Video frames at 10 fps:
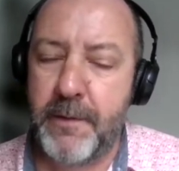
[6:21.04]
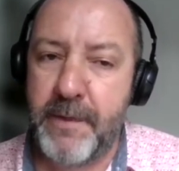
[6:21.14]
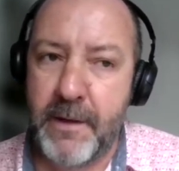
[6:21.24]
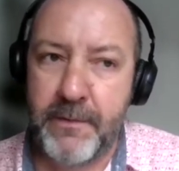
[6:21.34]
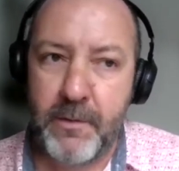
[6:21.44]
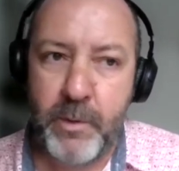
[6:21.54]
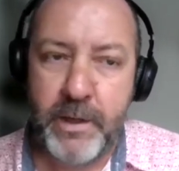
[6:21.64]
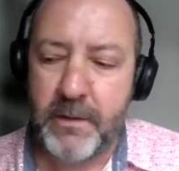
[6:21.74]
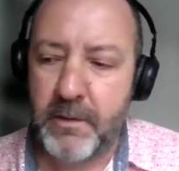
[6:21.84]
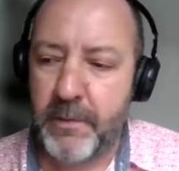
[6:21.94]
there's things that
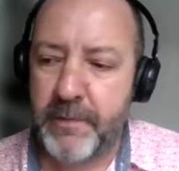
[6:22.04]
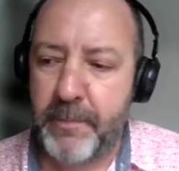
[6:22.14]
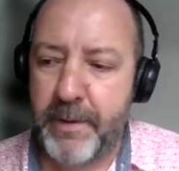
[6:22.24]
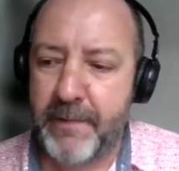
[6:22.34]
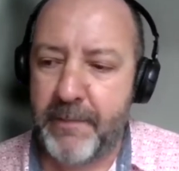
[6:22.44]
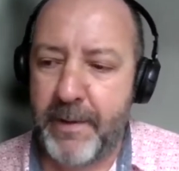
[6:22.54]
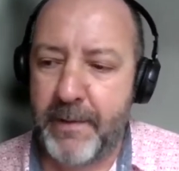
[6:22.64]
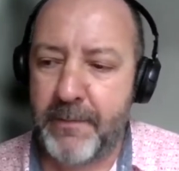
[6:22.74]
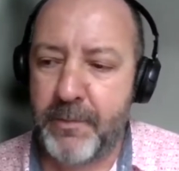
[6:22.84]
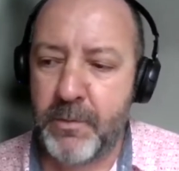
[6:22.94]
we can do as the peer
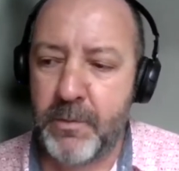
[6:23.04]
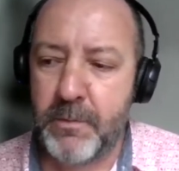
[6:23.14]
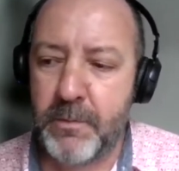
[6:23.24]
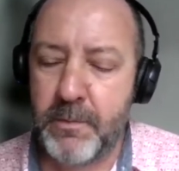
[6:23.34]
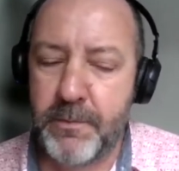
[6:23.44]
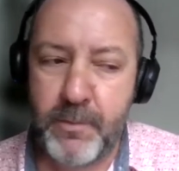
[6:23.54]
space for